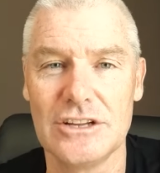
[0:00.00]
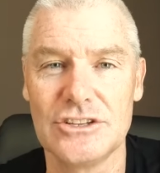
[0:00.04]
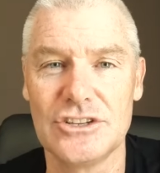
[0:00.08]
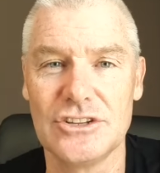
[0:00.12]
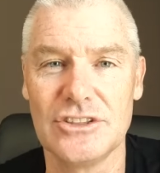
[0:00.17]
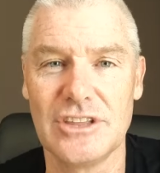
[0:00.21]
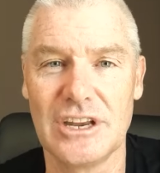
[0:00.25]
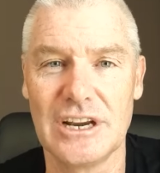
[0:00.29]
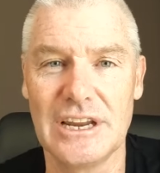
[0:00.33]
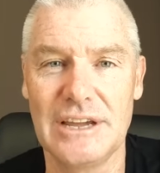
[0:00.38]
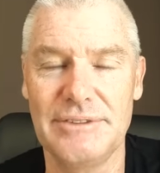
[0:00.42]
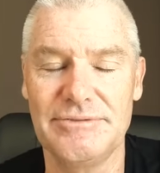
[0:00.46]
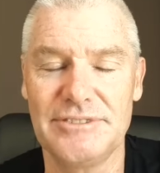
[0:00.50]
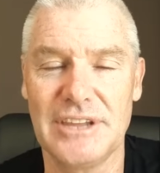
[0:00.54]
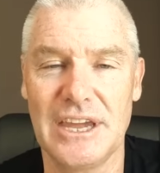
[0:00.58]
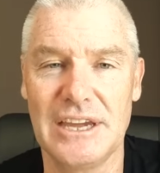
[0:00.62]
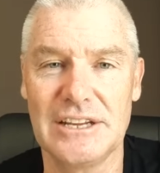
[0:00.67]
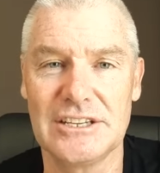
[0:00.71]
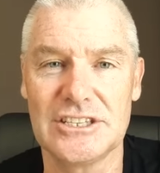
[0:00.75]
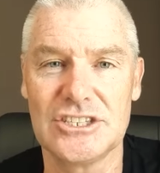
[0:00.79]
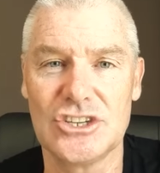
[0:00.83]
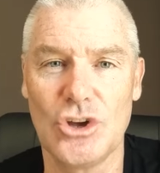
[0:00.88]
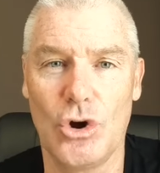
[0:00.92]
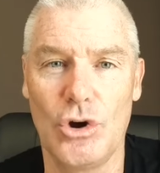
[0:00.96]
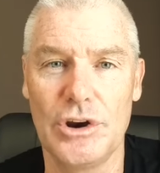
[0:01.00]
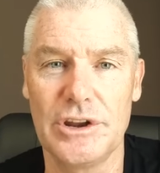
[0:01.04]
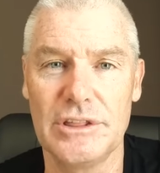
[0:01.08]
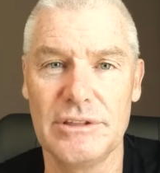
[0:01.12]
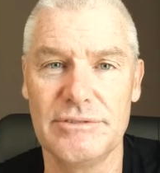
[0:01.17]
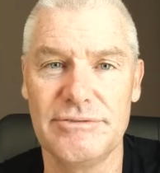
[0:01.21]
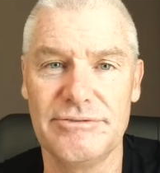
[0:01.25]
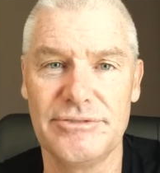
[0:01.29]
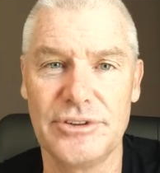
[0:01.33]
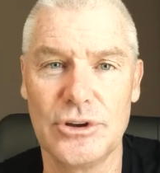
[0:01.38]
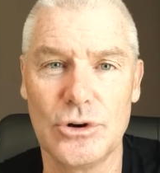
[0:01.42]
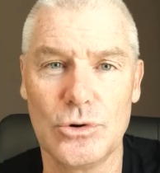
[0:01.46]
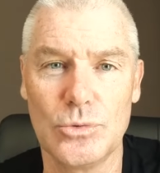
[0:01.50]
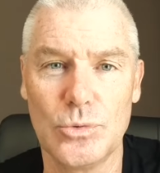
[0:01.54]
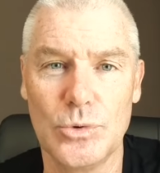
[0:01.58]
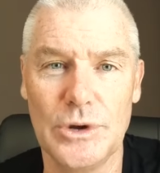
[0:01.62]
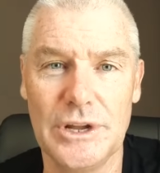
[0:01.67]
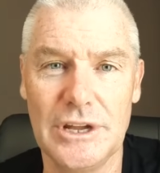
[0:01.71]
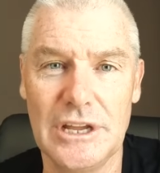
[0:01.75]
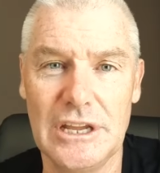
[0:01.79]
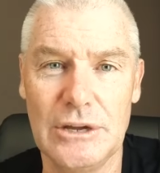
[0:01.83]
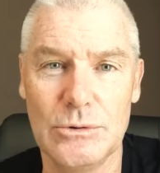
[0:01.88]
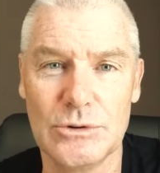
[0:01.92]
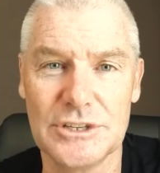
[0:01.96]
to the left-hand side of the field
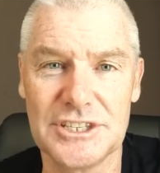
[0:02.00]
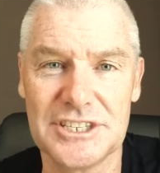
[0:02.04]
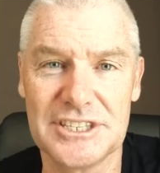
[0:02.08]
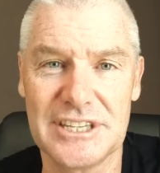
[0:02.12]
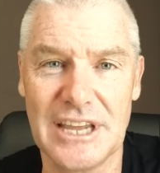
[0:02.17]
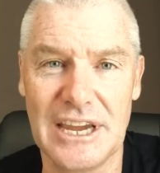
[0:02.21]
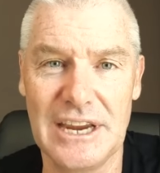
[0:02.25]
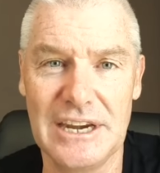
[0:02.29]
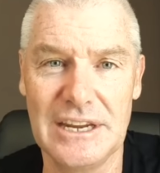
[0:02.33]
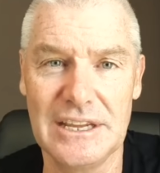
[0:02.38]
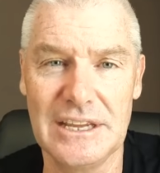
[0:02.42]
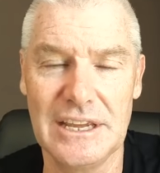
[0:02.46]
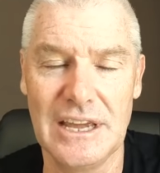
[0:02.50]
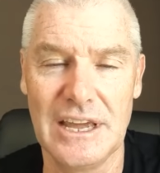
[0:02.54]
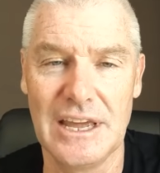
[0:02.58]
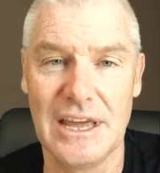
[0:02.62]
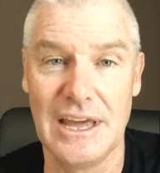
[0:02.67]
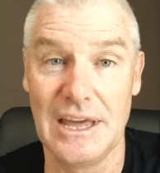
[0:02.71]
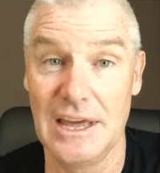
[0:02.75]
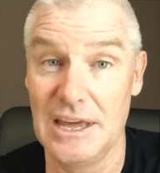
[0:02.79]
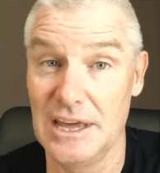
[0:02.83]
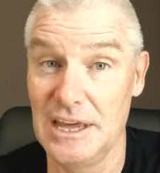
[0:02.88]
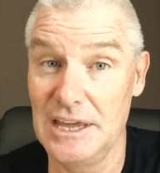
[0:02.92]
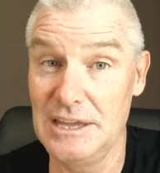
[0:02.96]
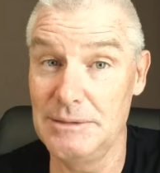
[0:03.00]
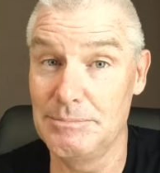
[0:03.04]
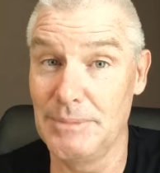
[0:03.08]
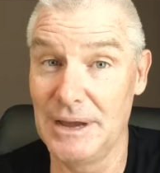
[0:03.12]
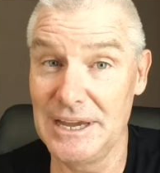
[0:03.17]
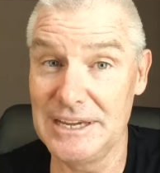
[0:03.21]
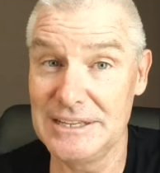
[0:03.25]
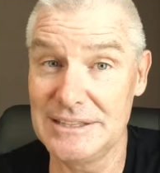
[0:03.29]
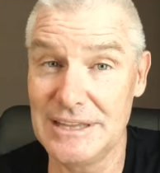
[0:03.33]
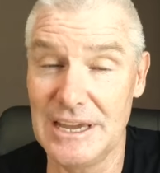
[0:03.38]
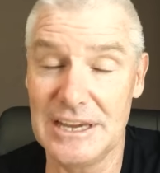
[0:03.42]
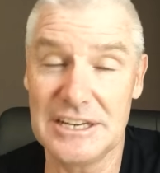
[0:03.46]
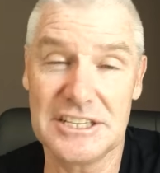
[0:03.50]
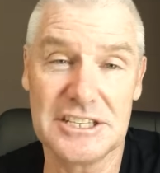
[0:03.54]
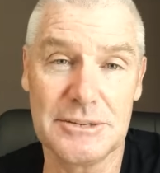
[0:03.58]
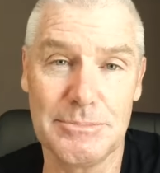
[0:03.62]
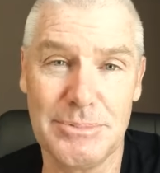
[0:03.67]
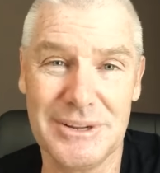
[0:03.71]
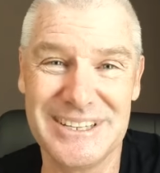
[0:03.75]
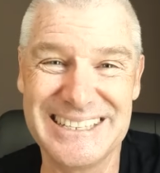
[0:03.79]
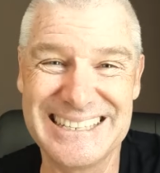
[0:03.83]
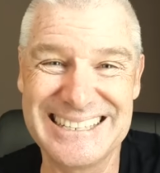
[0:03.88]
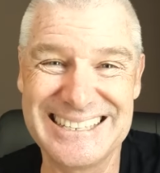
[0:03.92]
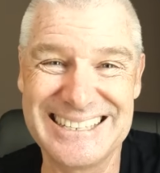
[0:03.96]
where he was standing. He made that
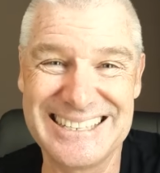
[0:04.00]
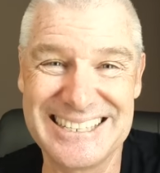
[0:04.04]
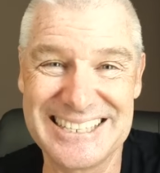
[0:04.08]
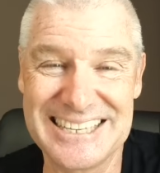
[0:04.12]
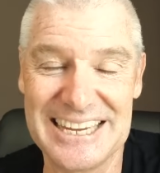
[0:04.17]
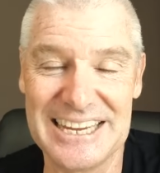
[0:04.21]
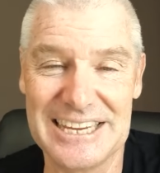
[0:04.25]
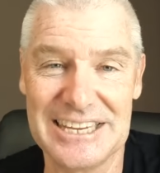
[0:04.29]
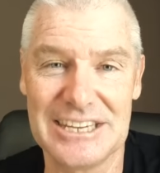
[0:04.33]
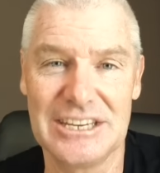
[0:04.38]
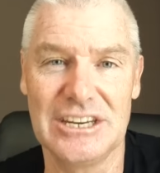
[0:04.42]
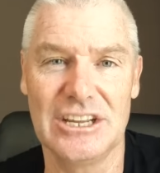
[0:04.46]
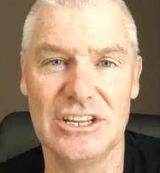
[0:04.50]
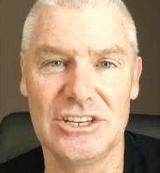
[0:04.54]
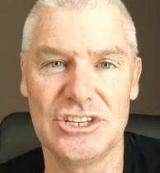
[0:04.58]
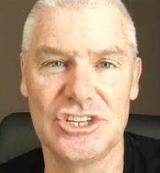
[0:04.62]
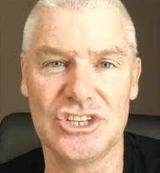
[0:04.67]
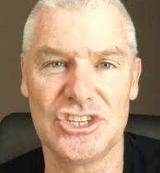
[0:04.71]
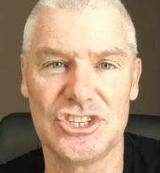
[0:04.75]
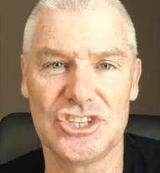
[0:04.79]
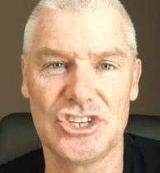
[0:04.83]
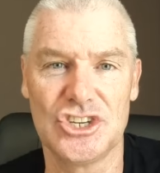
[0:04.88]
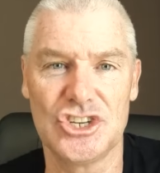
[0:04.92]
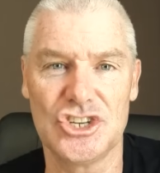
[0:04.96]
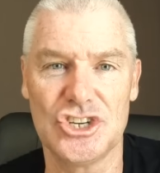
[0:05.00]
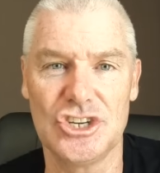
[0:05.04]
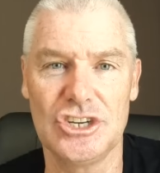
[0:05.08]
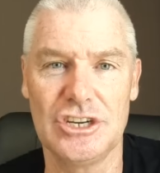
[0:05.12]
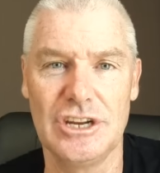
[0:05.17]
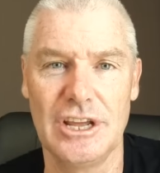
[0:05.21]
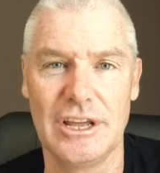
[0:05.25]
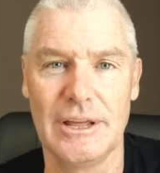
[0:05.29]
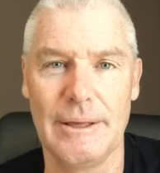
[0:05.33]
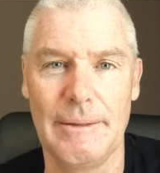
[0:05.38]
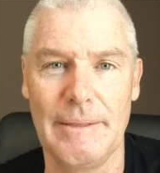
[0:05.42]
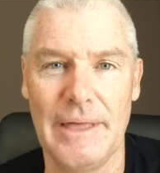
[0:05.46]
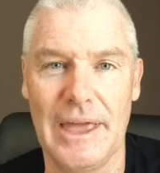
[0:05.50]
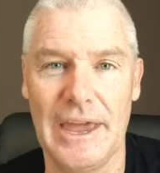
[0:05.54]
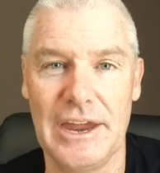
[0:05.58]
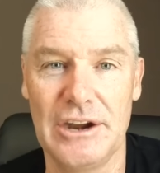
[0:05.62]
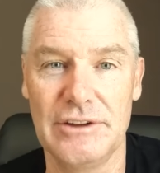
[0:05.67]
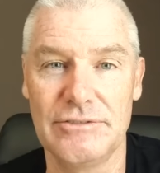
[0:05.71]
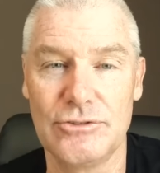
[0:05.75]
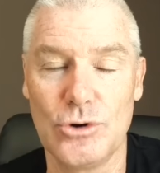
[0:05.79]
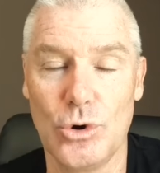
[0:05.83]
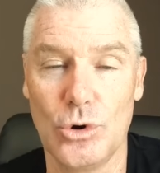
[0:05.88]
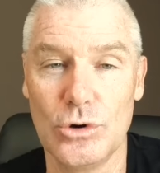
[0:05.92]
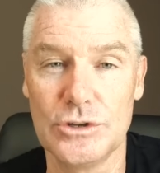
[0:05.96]
split-second decision, and
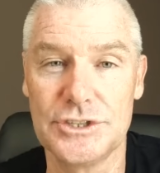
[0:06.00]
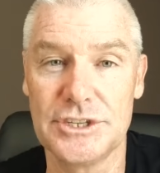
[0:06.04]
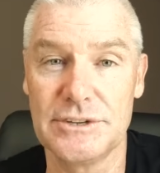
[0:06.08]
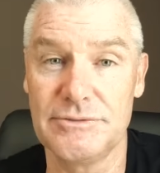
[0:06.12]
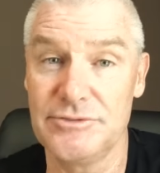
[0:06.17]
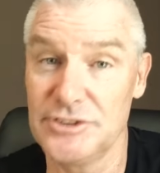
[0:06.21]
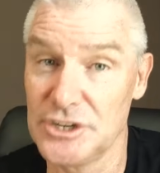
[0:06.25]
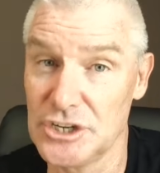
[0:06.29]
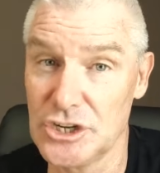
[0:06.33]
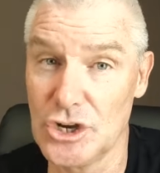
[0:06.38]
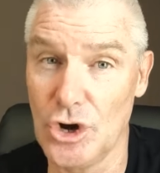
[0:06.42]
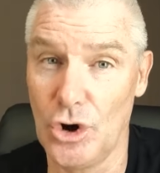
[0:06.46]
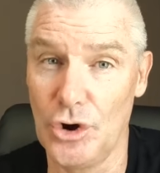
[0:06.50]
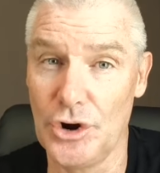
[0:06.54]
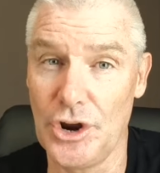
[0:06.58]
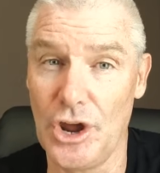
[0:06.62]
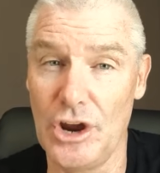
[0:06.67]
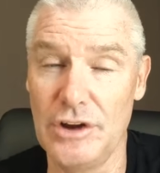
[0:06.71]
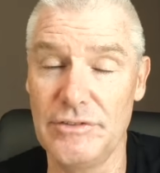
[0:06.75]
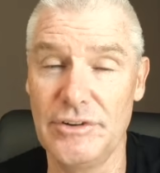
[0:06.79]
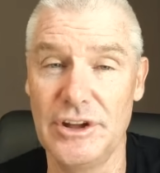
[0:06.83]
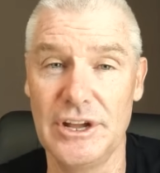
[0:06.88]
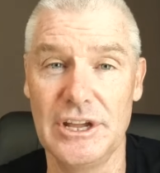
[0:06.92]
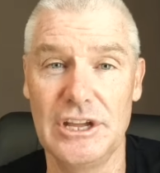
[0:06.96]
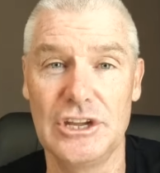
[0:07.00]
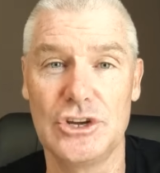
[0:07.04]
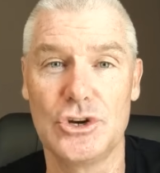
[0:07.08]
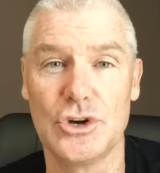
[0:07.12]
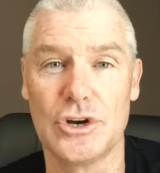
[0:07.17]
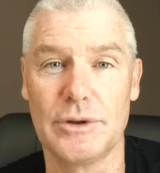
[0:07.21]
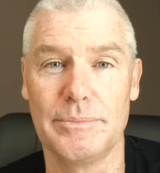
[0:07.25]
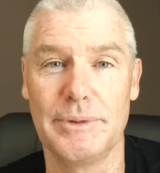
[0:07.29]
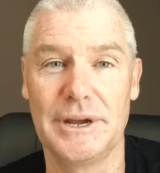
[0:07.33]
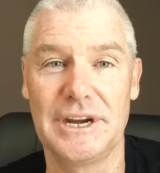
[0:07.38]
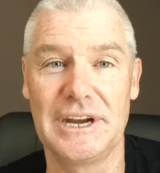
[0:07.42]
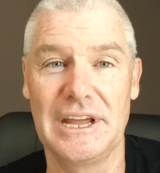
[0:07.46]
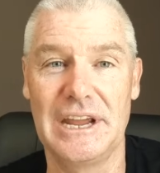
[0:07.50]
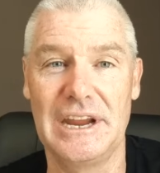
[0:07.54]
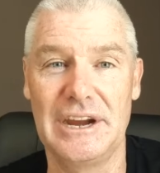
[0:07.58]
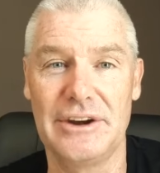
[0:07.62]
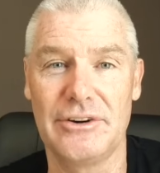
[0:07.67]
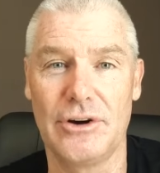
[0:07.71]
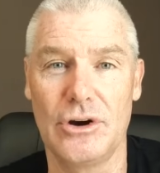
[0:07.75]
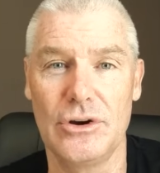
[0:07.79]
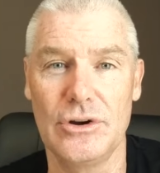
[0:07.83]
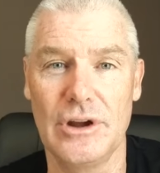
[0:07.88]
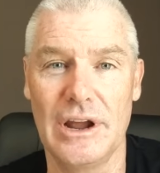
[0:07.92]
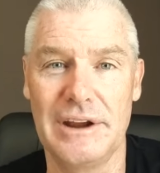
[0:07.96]
of course if it had gone over, he could have been a
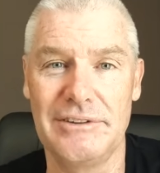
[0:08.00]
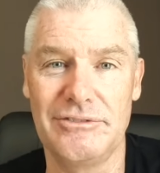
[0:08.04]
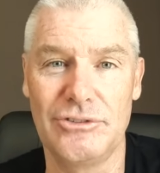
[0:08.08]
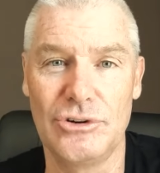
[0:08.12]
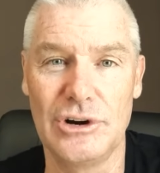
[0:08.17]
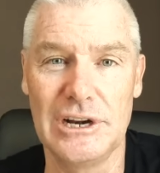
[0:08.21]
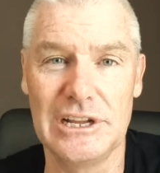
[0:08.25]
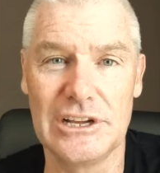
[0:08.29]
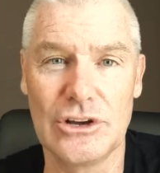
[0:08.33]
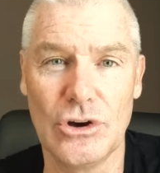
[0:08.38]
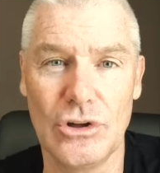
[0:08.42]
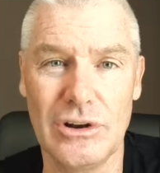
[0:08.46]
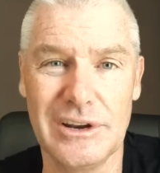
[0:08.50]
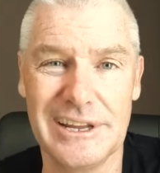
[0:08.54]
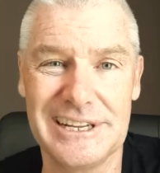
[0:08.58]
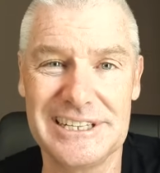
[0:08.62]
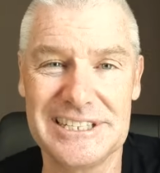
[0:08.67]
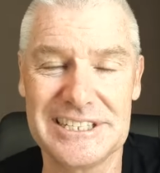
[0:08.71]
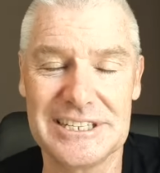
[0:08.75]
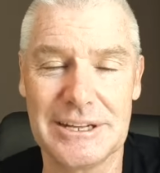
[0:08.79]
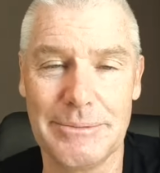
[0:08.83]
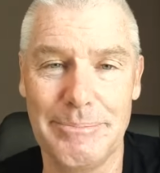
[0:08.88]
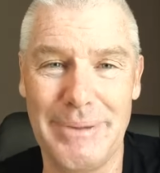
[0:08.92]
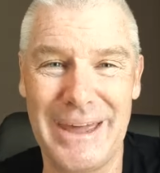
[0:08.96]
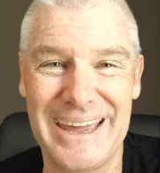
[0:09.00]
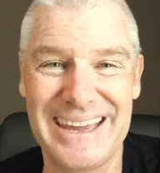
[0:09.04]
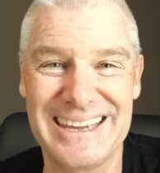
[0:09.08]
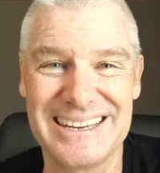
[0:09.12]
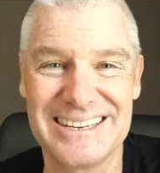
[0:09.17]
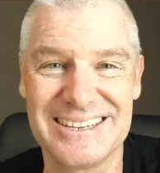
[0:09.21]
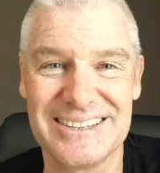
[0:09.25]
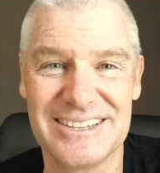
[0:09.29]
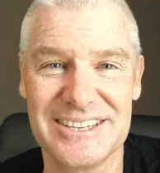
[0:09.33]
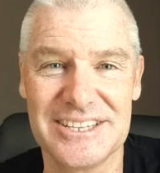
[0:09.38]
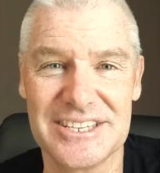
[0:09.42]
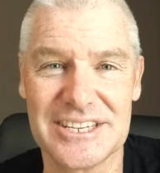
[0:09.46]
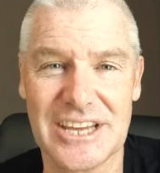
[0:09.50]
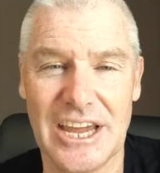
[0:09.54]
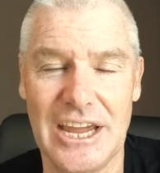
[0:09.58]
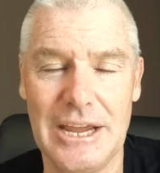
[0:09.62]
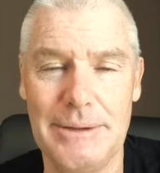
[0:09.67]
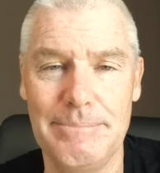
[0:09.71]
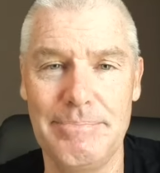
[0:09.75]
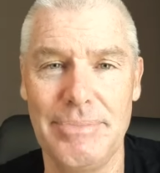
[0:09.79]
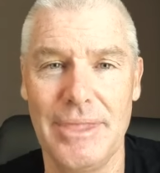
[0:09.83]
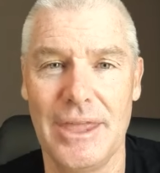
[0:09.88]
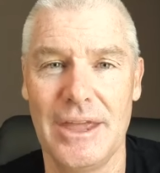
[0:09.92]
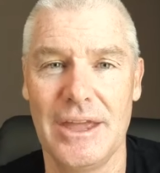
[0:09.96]
hero and really got Leinster back into this
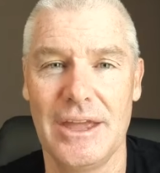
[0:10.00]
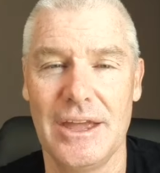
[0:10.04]
game.